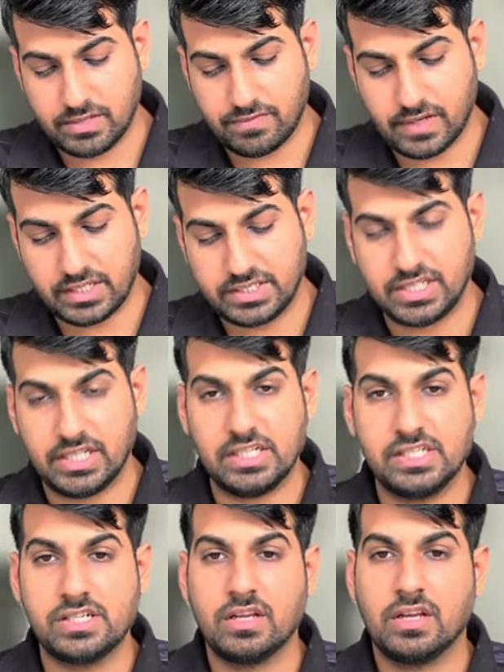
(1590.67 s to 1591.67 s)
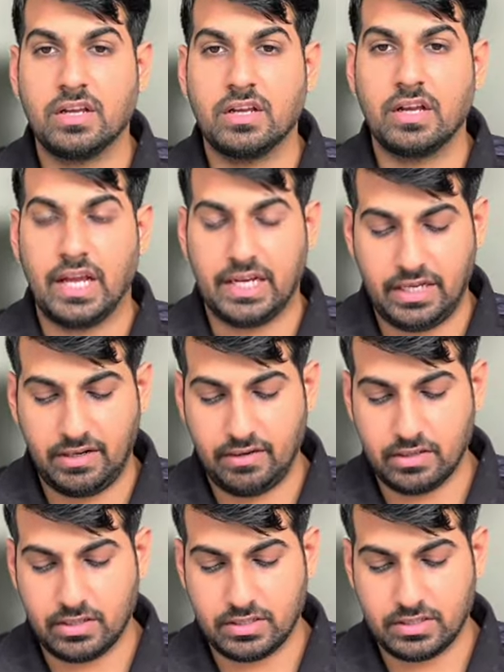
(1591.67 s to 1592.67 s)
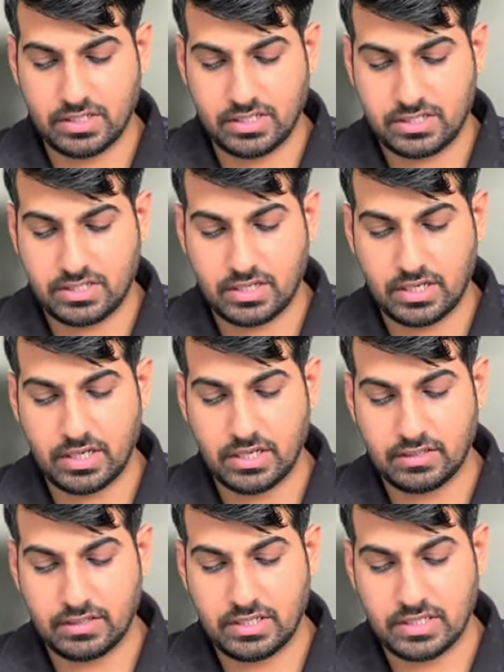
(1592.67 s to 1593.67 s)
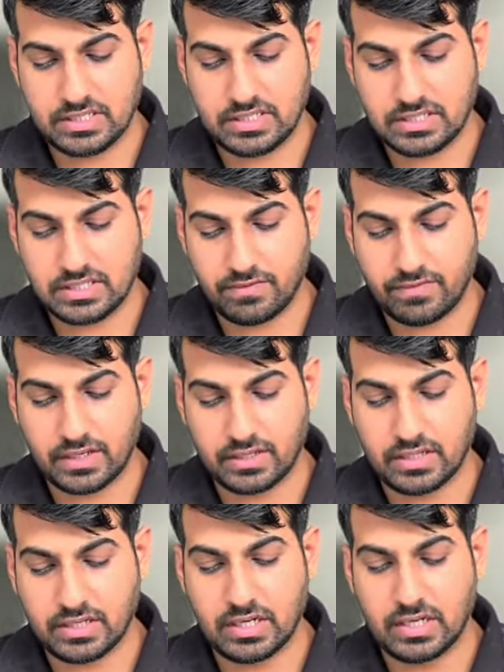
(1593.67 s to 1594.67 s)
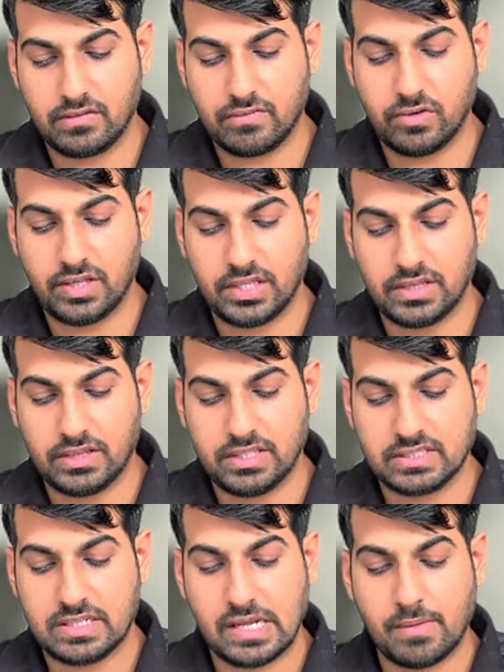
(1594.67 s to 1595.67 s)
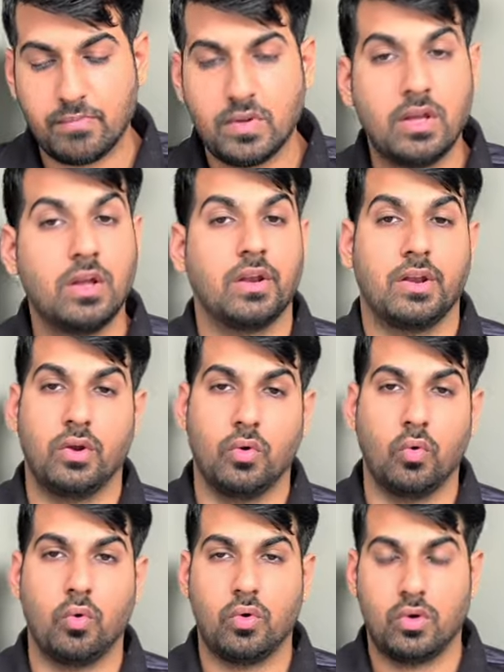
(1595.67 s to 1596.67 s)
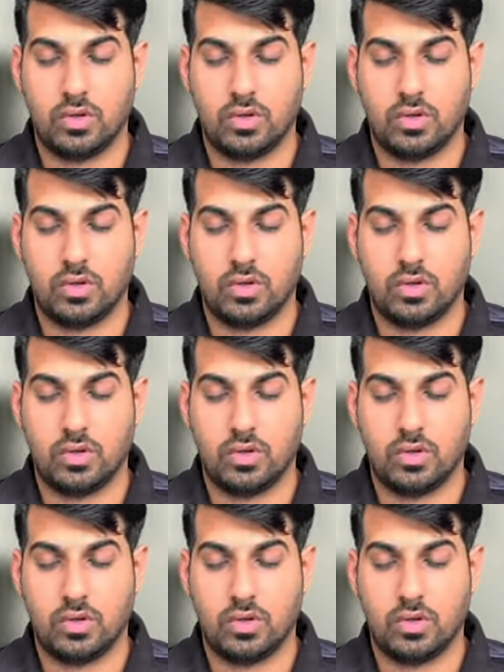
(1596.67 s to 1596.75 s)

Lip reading: If I change any resistor here, does this affect the current flowing in this lamp? No.